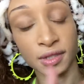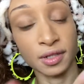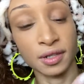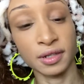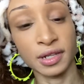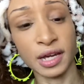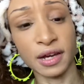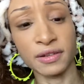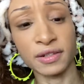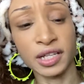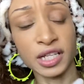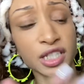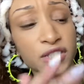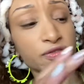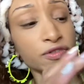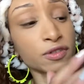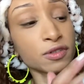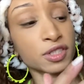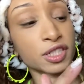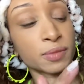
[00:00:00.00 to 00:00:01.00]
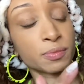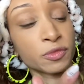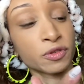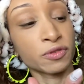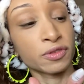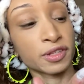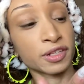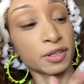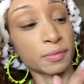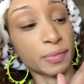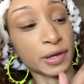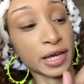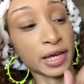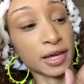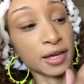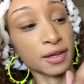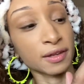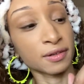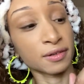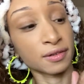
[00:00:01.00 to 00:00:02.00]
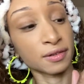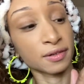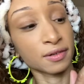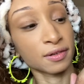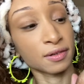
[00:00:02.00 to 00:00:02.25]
Now it does feel smooth in the pan.